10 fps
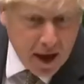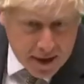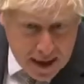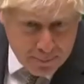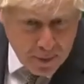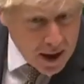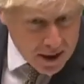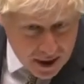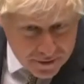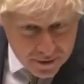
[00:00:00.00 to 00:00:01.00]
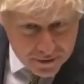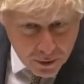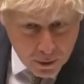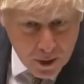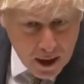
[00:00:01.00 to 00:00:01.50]
keep kids in
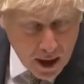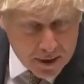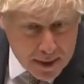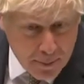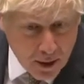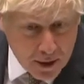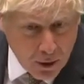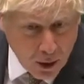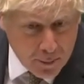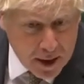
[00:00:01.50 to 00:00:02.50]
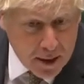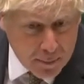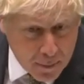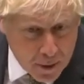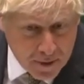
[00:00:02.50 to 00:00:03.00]
school and keep our economy
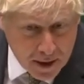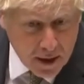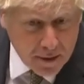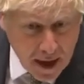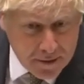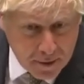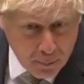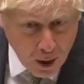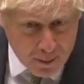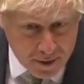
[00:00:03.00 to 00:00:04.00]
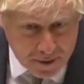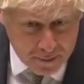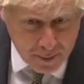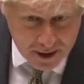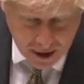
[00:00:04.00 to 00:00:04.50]
moving. That's the point, Mr. Speaker.